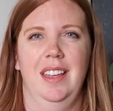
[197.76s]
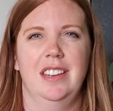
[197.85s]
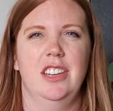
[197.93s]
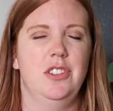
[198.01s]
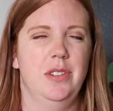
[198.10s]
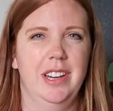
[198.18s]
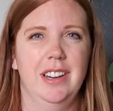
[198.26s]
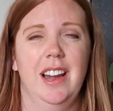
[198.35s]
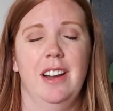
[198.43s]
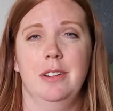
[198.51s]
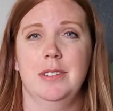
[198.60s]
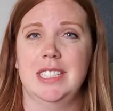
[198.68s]
Did you hear
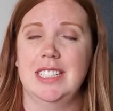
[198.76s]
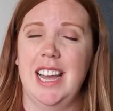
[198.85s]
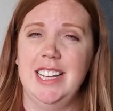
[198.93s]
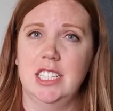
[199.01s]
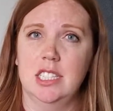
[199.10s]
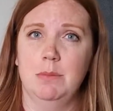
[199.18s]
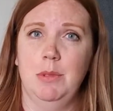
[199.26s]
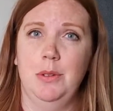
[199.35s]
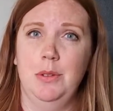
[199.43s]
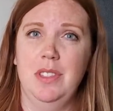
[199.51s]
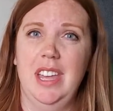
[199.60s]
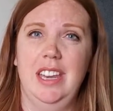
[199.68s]
how it was nice and
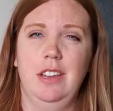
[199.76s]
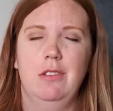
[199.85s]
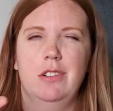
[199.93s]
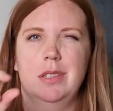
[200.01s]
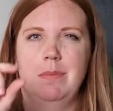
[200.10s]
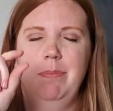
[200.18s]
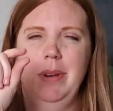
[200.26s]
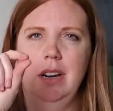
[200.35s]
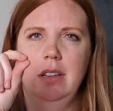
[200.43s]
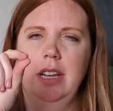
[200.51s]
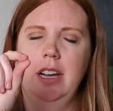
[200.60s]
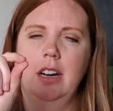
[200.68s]
smooth and you just
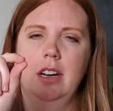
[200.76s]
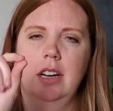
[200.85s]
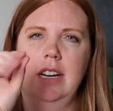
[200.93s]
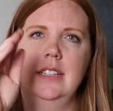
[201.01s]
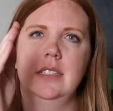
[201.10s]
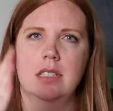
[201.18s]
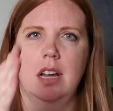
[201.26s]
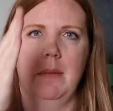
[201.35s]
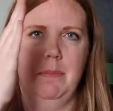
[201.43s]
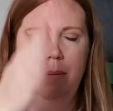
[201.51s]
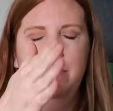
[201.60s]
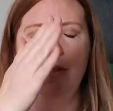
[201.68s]
barely heard it
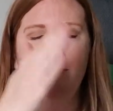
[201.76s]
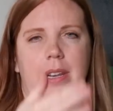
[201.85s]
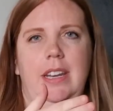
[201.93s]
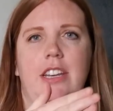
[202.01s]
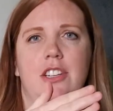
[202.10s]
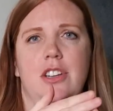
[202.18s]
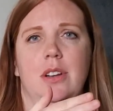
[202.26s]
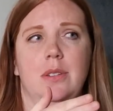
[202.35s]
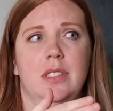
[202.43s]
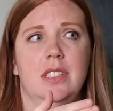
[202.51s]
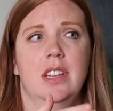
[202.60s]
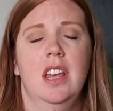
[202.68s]
stop in between each
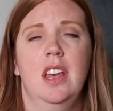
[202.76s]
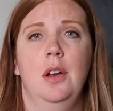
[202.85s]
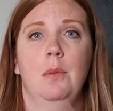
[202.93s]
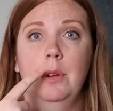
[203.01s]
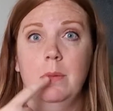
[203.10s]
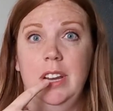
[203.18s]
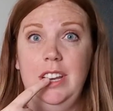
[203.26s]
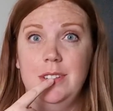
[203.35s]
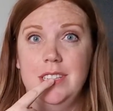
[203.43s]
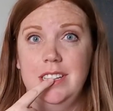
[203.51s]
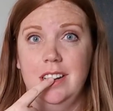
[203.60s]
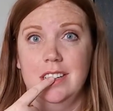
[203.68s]
notes? when we're
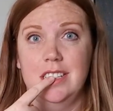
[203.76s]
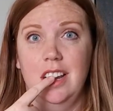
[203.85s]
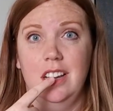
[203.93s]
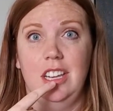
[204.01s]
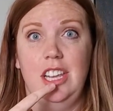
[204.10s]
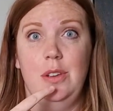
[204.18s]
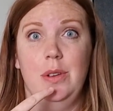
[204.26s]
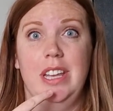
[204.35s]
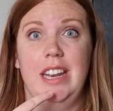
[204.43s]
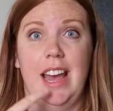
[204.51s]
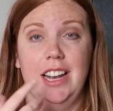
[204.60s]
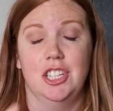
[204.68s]
using our tongue, you
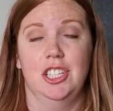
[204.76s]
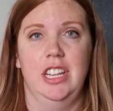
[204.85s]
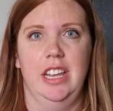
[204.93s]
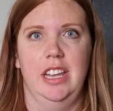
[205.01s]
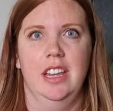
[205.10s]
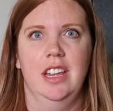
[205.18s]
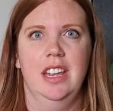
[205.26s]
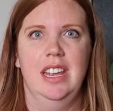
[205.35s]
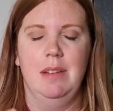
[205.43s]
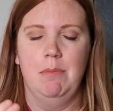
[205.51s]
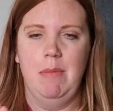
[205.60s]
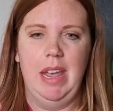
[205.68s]
can actually
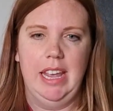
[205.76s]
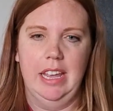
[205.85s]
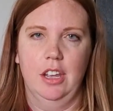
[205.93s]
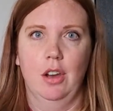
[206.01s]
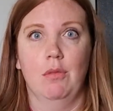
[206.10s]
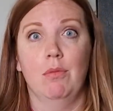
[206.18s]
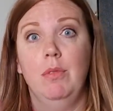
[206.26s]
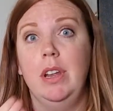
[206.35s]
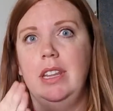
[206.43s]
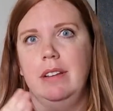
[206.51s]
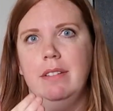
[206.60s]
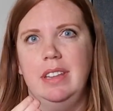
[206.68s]
make it go
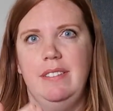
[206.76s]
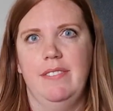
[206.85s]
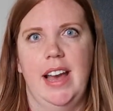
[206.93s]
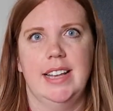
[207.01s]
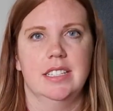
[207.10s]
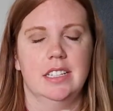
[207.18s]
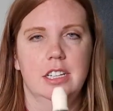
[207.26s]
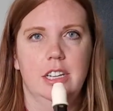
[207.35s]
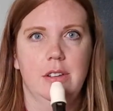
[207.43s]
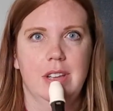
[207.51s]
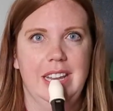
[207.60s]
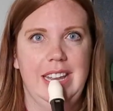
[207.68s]
really, really fast until
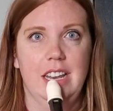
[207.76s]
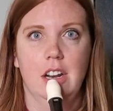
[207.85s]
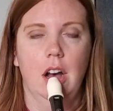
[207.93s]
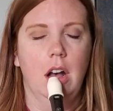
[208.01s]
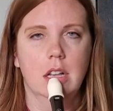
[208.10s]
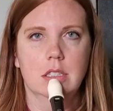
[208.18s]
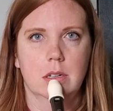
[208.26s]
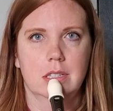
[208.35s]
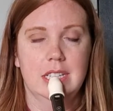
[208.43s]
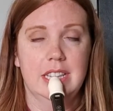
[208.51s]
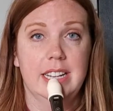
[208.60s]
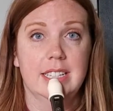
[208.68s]
you can get all sorts
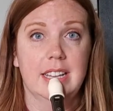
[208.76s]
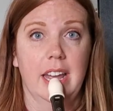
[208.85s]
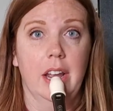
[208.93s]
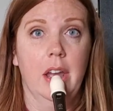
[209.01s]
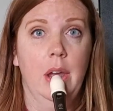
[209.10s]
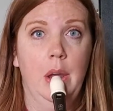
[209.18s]
of things like